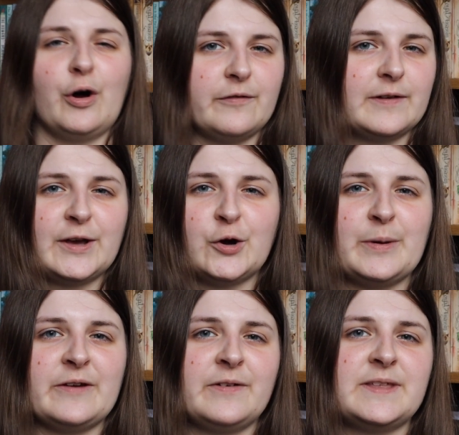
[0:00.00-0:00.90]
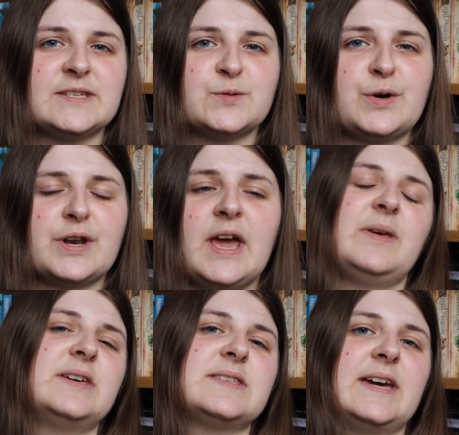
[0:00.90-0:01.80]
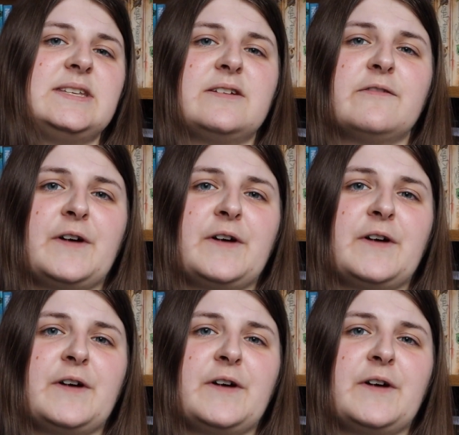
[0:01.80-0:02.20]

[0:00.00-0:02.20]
off a little bit for this one because I didn't